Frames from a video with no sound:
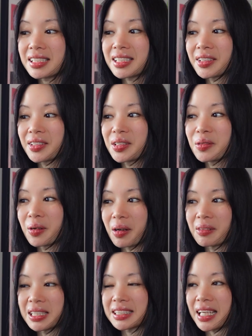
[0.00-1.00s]
to show you
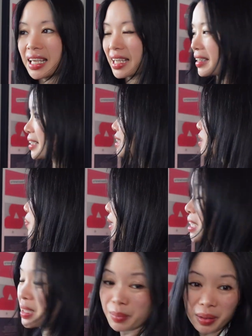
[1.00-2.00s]
what was in this
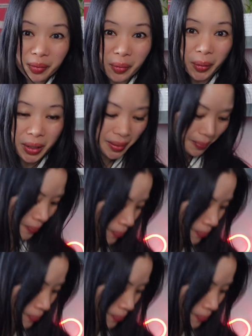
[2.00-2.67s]
space before.